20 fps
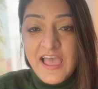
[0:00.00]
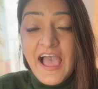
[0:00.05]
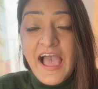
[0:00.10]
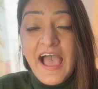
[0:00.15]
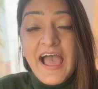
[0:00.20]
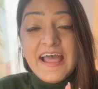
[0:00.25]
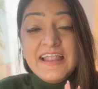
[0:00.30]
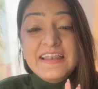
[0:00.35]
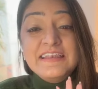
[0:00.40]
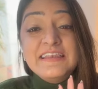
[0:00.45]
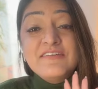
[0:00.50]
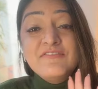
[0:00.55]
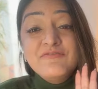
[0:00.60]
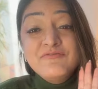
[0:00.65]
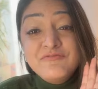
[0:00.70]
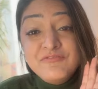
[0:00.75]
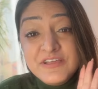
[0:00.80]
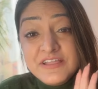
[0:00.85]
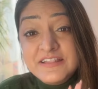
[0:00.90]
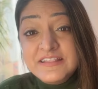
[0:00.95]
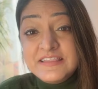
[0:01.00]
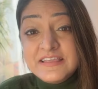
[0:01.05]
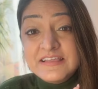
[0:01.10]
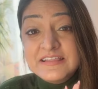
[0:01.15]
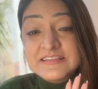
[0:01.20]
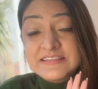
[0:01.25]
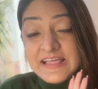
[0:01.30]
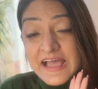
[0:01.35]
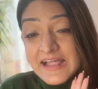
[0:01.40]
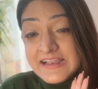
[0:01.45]
And with
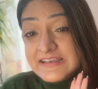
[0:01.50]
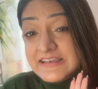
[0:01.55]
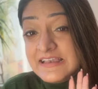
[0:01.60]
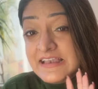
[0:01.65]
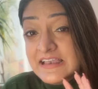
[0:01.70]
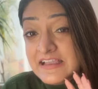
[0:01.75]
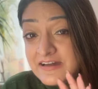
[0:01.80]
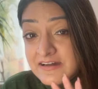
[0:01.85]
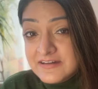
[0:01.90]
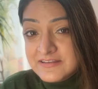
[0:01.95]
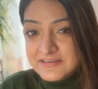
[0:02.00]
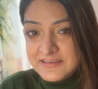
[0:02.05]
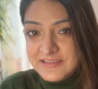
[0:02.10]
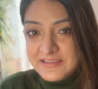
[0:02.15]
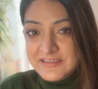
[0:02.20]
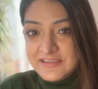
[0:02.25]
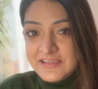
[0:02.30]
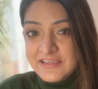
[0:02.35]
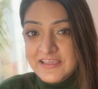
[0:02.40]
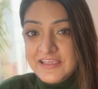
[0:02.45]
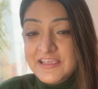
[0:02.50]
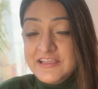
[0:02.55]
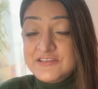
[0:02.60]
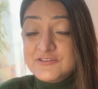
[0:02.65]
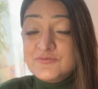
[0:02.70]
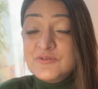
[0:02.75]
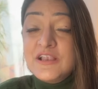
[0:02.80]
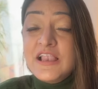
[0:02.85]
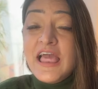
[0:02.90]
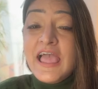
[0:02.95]
that learning, it
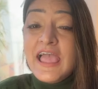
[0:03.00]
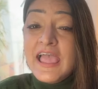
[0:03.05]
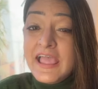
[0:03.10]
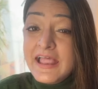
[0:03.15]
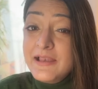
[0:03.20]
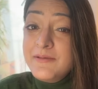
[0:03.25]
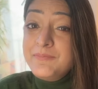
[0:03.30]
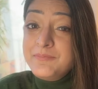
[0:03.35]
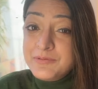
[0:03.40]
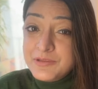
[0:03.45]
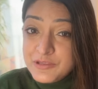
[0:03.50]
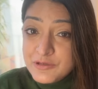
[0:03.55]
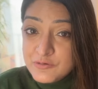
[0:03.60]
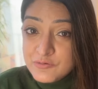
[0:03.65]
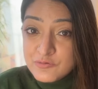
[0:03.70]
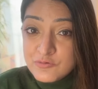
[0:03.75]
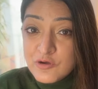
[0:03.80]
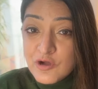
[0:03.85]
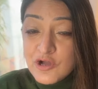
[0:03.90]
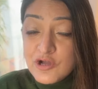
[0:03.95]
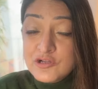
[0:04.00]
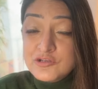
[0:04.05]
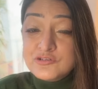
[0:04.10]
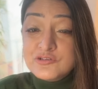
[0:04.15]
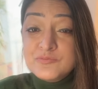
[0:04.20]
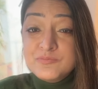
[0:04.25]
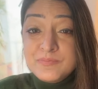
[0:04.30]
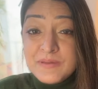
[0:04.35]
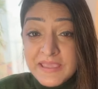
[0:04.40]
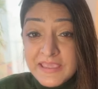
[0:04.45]
will help you
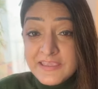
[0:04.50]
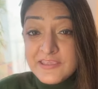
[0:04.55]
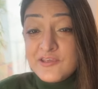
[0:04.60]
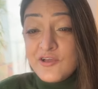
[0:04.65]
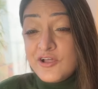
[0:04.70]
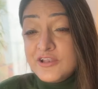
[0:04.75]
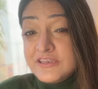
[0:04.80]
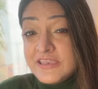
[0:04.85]
to make your